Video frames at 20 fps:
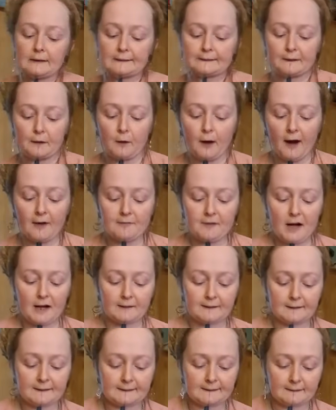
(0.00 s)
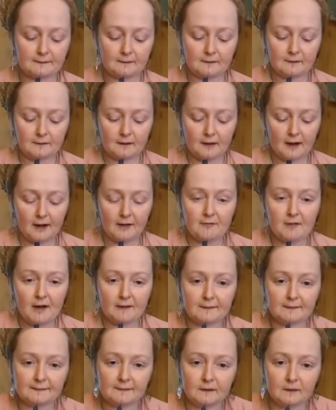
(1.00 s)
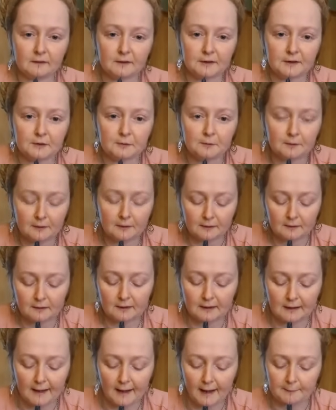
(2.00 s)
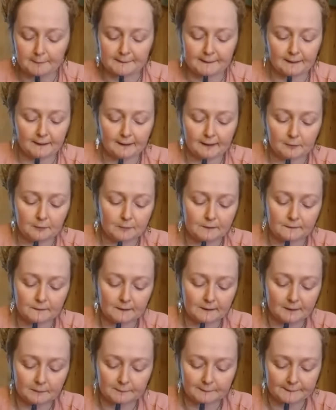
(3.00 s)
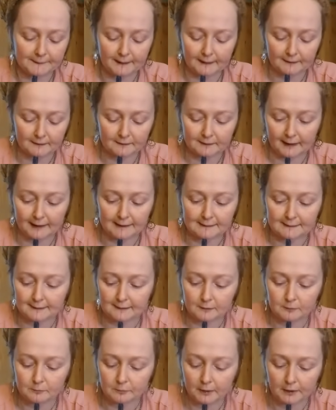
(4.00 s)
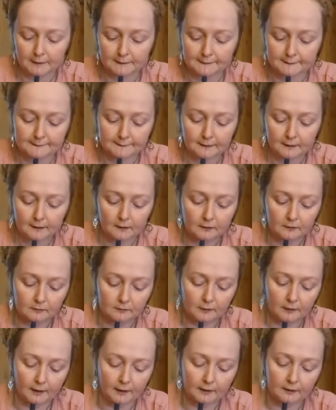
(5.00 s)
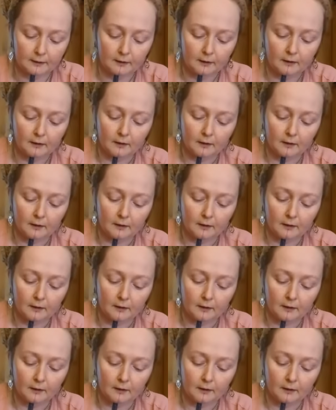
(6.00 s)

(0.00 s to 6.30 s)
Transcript: So I've got this little cute encapsulating machine. It was like 19 bucks, right?